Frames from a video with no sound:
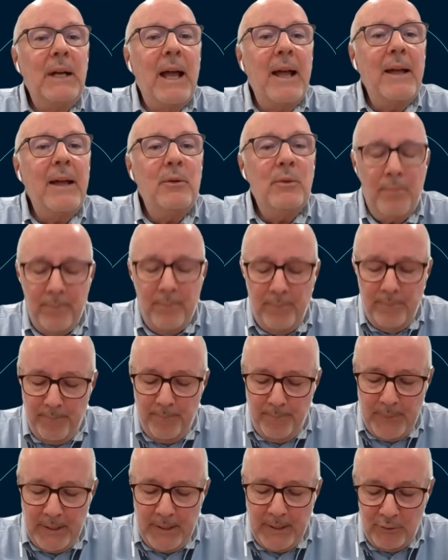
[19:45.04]
some
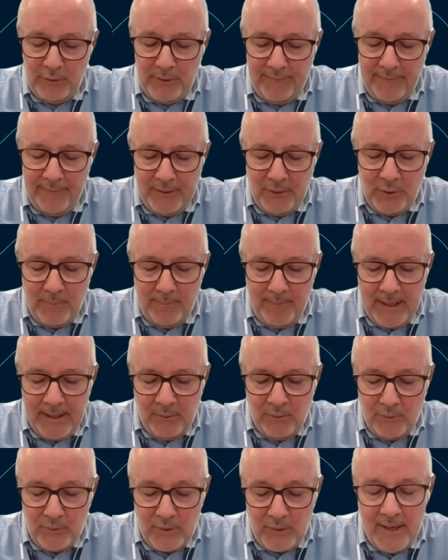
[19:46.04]
metrics, and
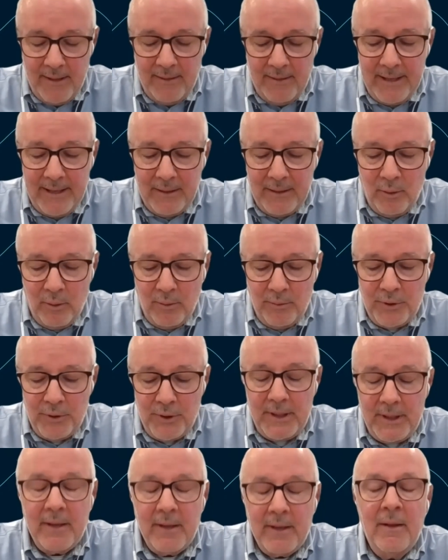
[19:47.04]
on the contrary to
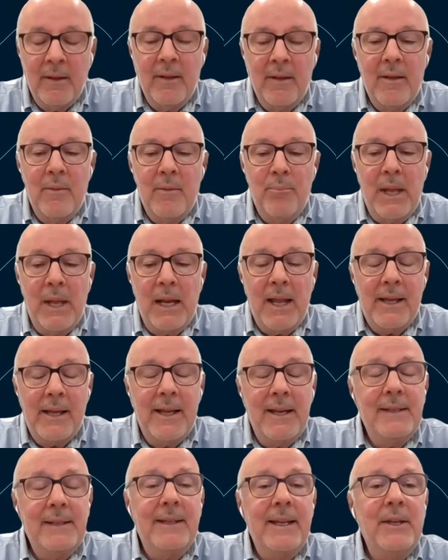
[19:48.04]
that,
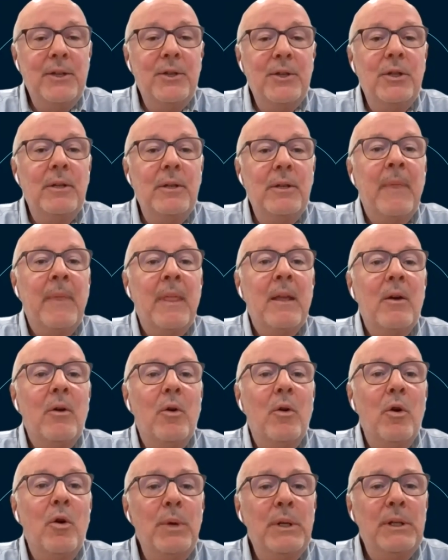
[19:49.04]
the
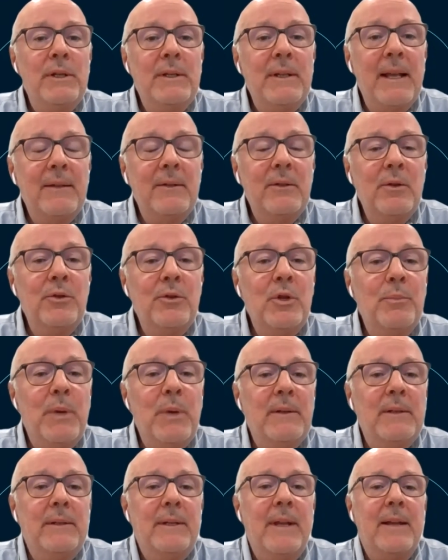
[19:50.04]
investments in
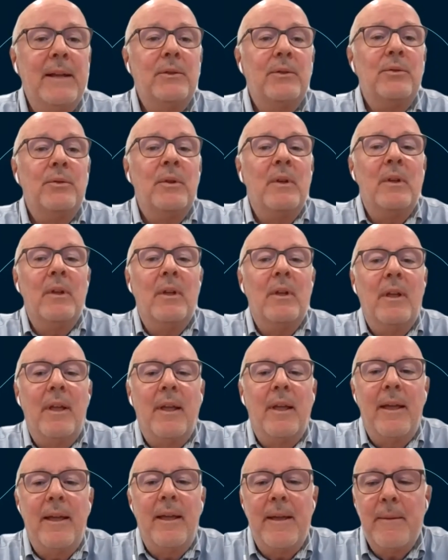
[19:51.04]

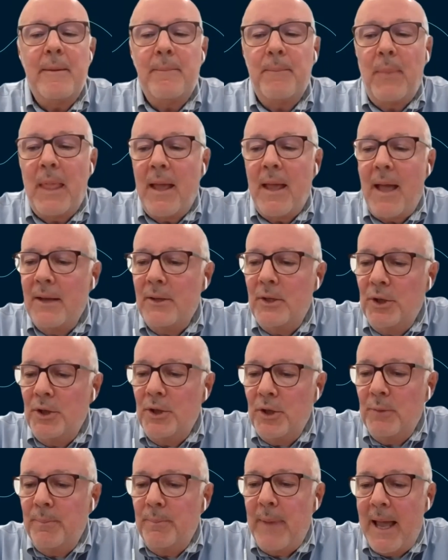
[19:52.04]
technology, the
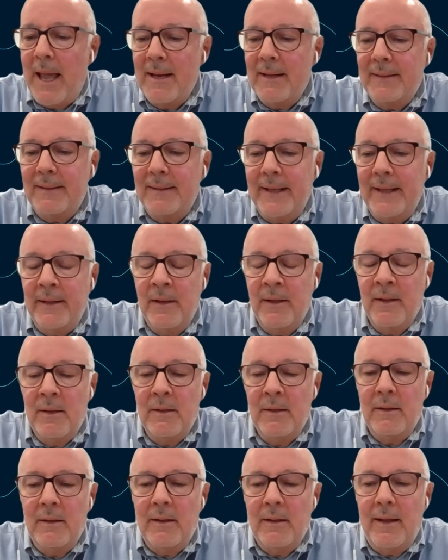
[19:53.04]

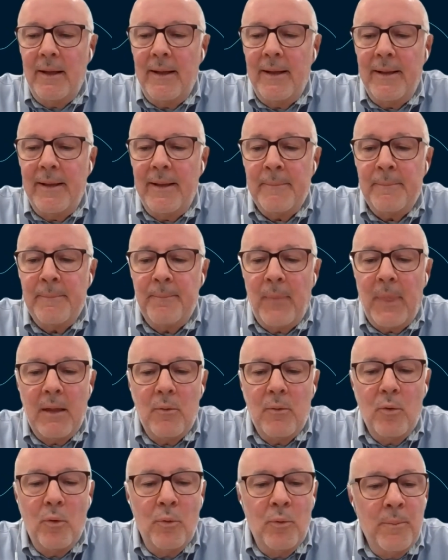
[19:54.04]
increasing robotization
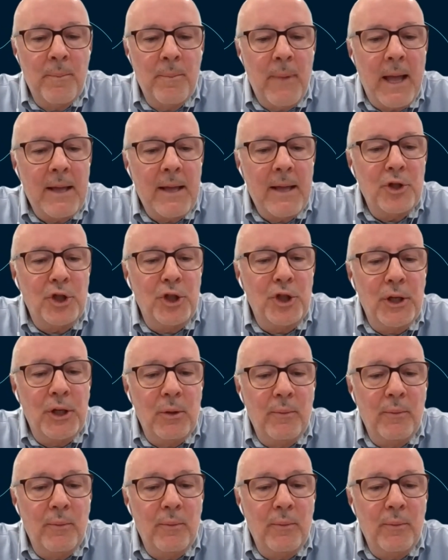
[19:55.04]
of processes,